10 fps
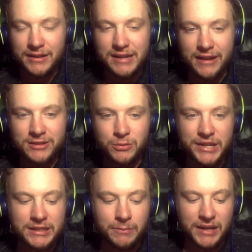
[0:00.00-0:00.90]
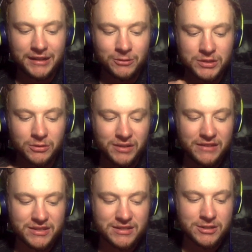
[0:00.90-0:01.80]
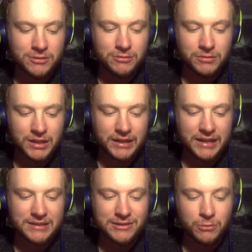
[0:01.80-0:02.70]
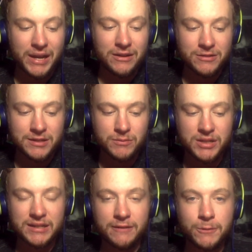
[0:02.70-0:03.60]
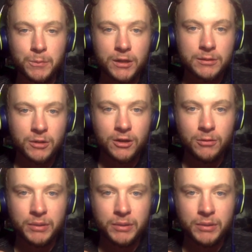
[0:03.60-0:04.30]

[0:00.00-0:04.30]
next week, depending on what the Ravens do against the Raiders on Monday Night Football tomorrow.